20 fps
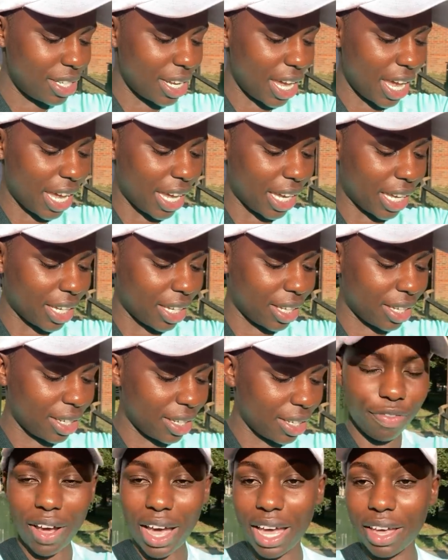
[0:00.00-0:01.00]
day
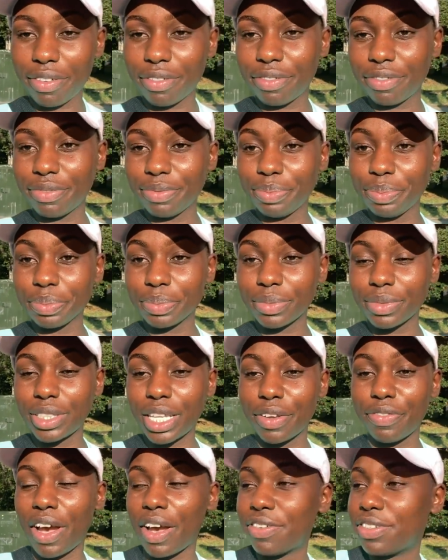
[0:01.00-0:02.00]
five
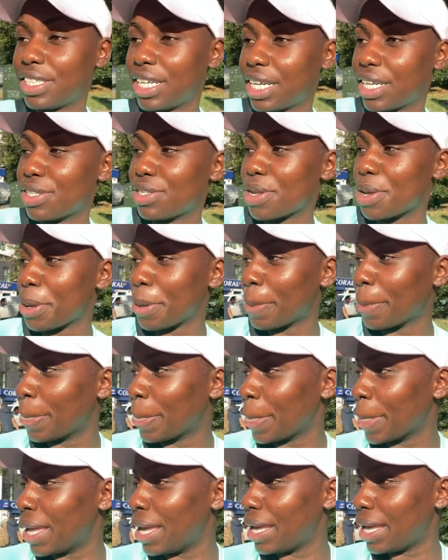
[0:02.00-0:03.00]
today. So
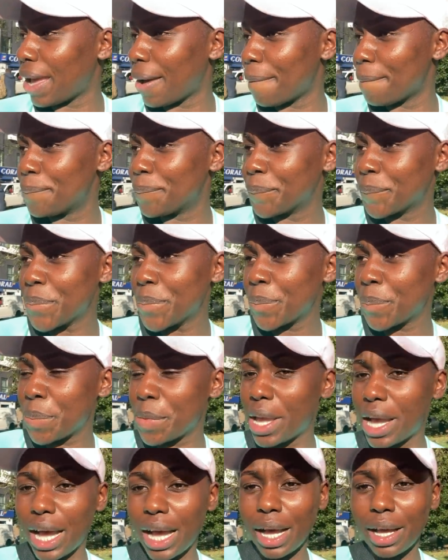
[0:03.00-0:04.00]
yeah,
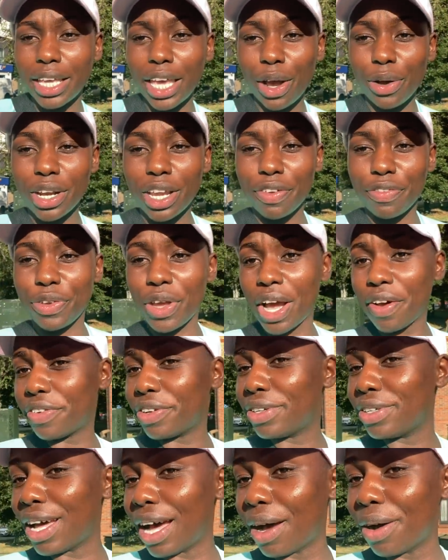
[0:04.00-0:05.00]
get on it if you
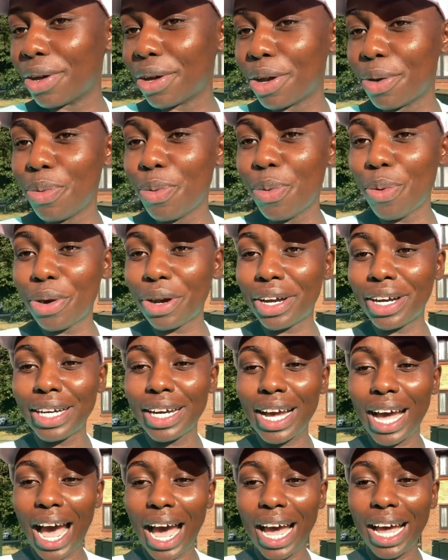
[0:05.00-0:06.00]
haven't. I'm gonna walk
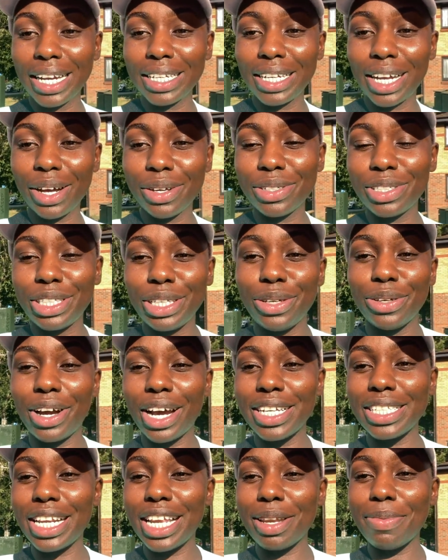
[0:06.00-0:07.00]
and I'll see you
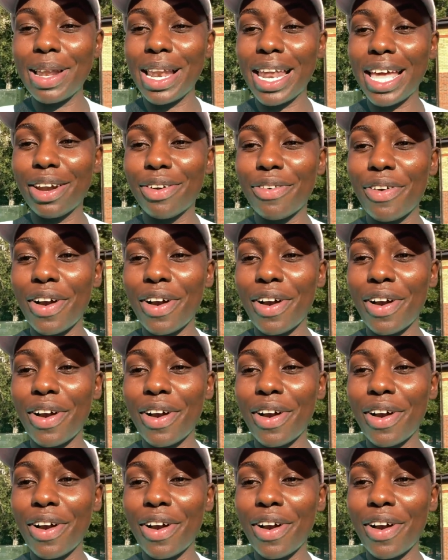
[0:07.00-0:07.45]
guys a little bit later